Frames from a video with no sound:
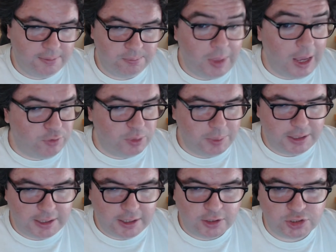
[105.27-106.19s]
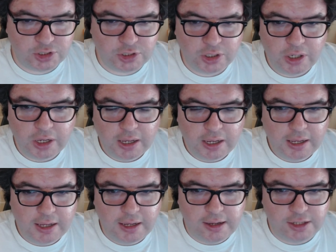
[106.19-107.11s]
everybody else,
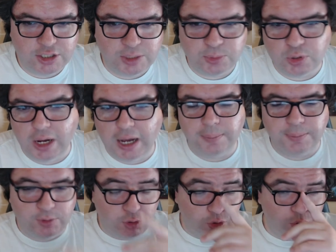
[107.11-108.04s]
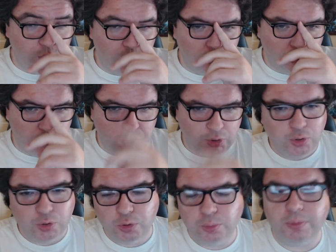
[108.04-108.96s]
is subscribed to
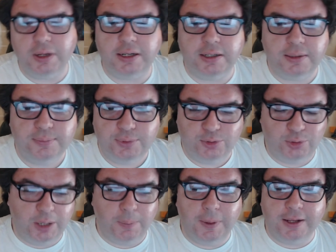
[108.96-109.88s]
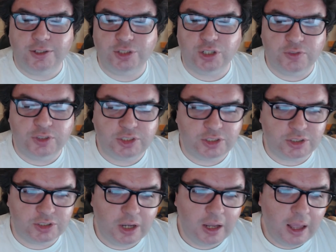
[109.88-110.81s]
too many streaming
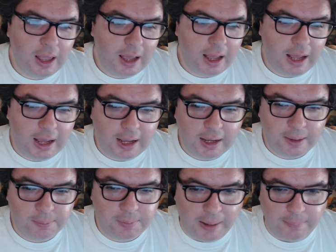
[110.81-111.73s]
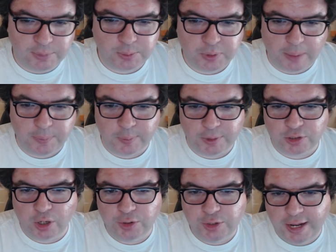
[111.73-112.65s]
services. Um, I'm subscribed to pretty much
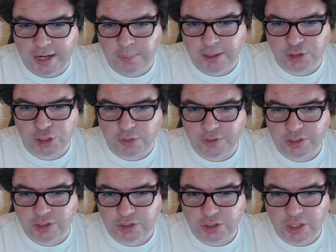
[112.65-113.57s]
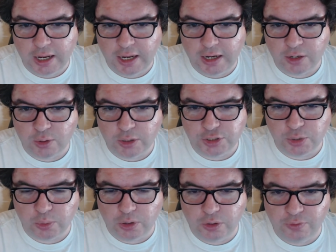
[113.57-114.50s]
all the anime services: uh,
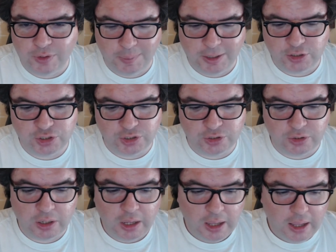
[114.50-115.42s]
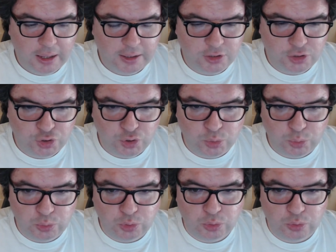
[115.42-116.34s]
Crunchyroll, Funimation,
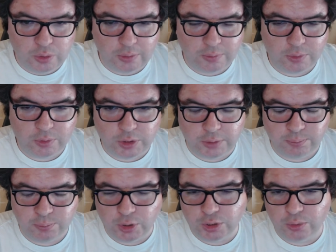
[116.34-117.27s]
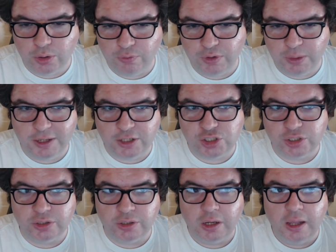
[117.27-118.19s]
YouTube, uh, Crunchyroll,
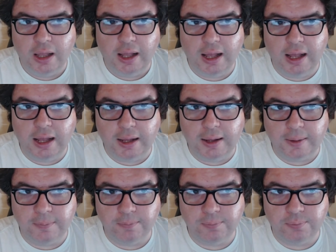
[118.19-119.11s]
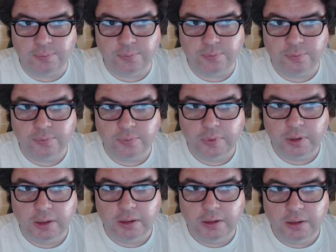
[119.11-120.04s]
Funimation, um,
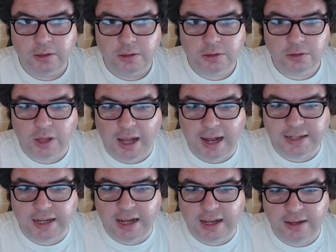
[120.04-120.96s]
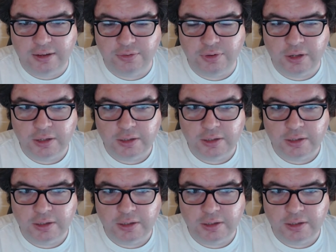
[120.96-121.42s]
HIDIVE,